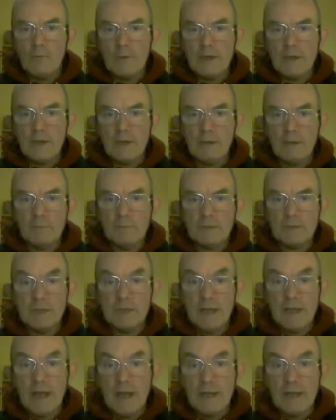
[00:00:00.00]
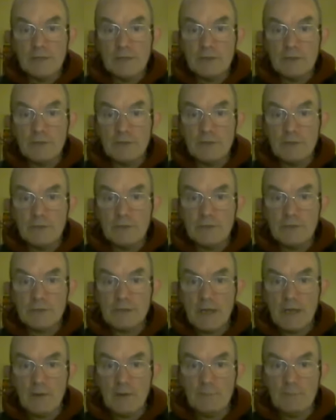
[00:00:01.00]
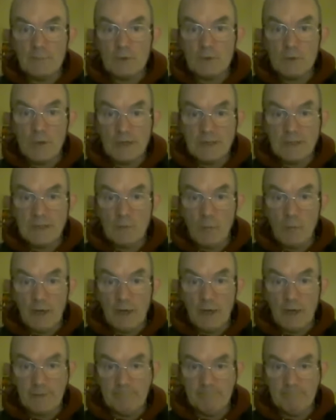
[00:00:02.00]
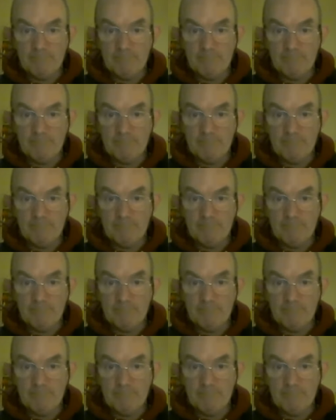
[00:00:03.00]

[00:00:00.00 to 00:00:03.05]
We come today to Psalm 21,